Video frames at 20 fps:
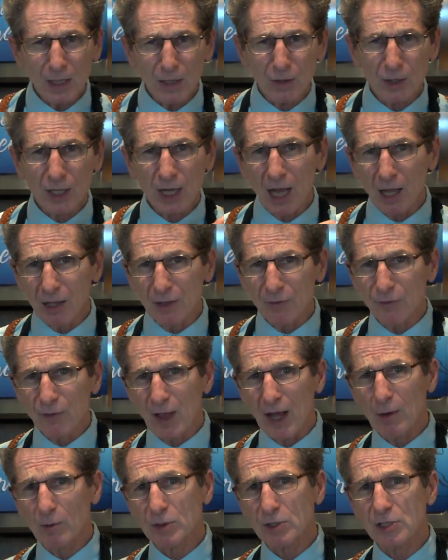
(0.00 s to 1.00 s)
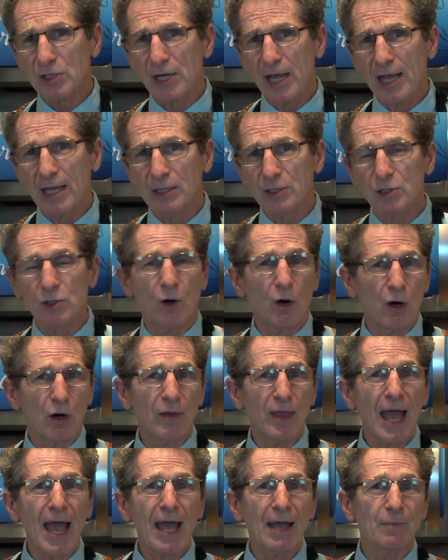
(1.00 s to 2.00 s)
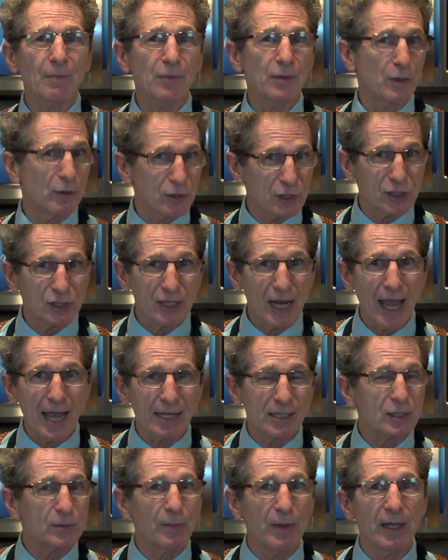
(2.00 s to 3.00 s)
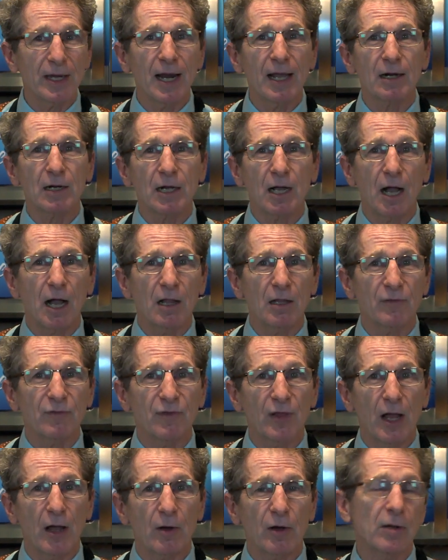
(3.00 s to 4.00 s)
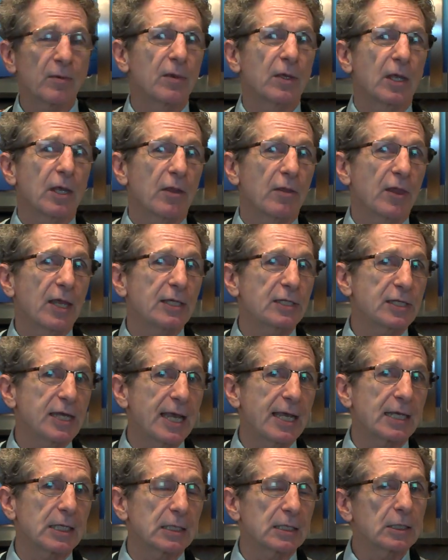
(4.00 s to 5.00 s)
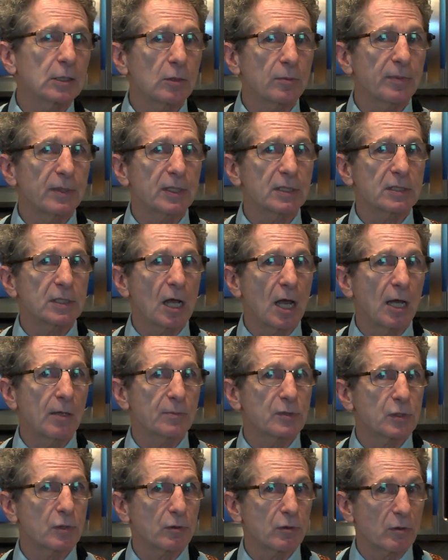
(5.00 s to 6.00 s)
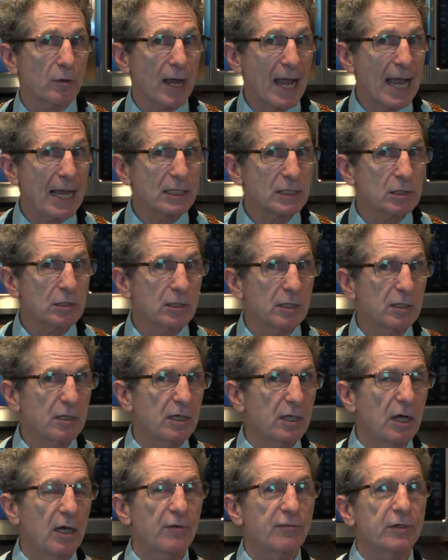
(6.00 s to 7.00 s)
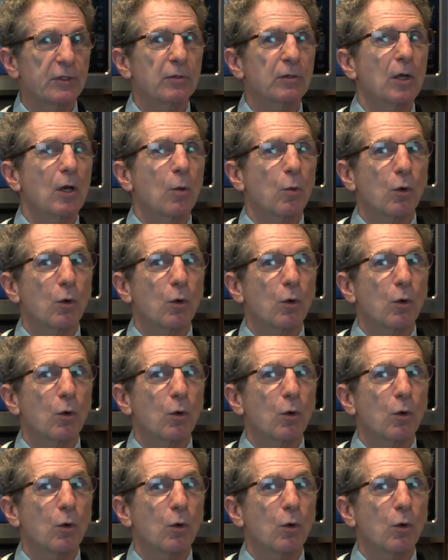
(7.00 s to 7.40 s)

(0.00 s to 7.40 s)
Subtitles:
The cauliflower steaks are that. They're steaks made out of cauliflower. They take a little bit of time, so they're actually in the oven.